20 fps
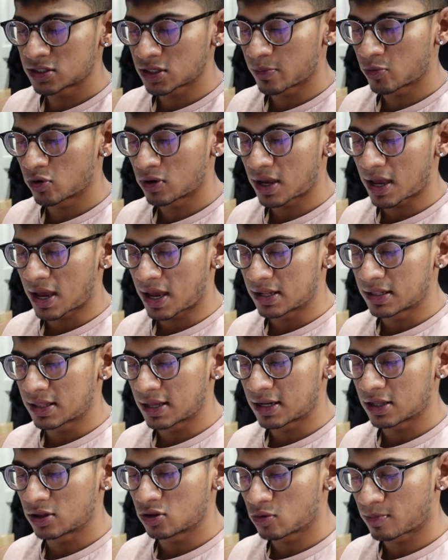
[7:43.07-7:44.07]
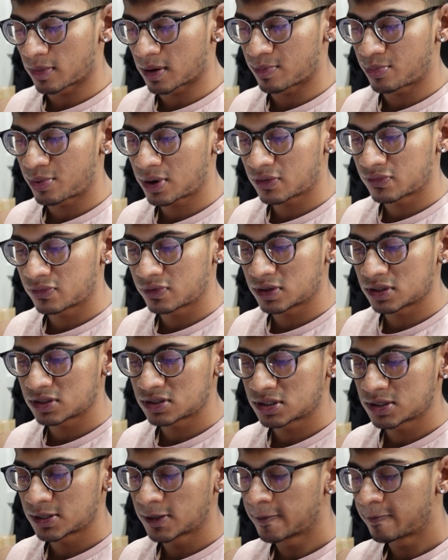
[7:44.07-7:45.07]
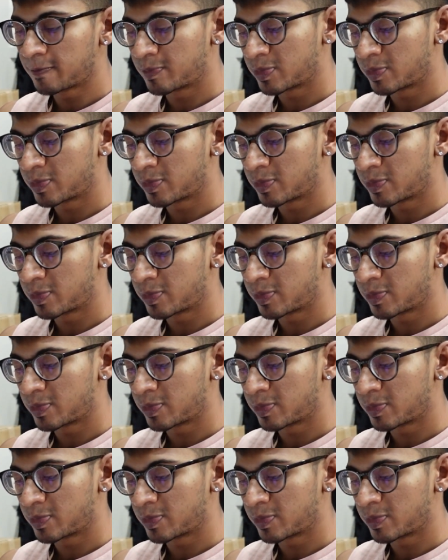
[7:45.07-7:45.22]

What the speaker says: so I'm gonna add that into my breakfast.